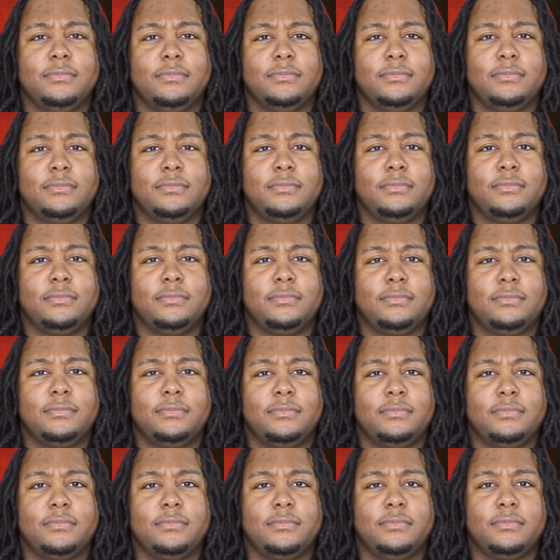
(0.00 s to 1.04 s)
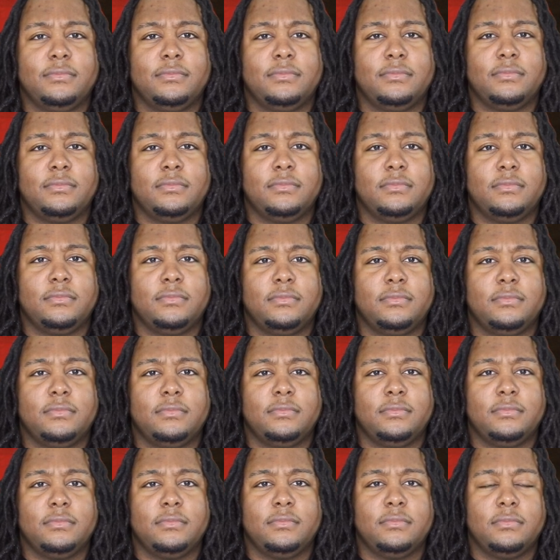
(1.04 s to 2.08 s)

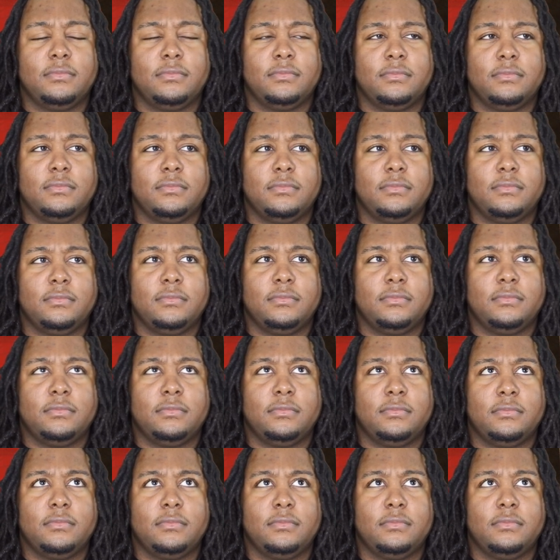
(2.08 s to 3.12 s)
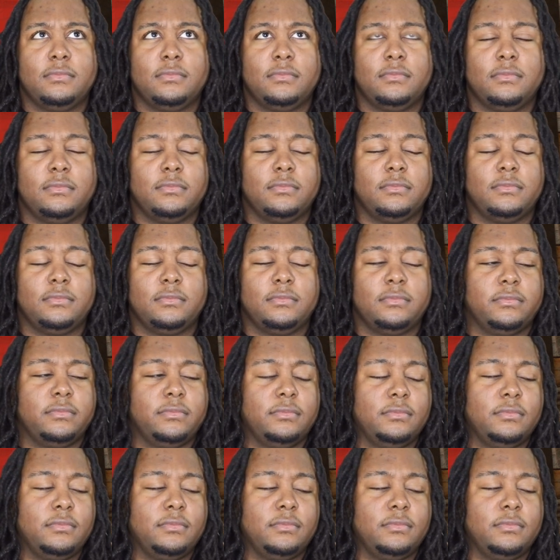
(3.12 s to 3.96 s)
No words are spoken by the person on screen.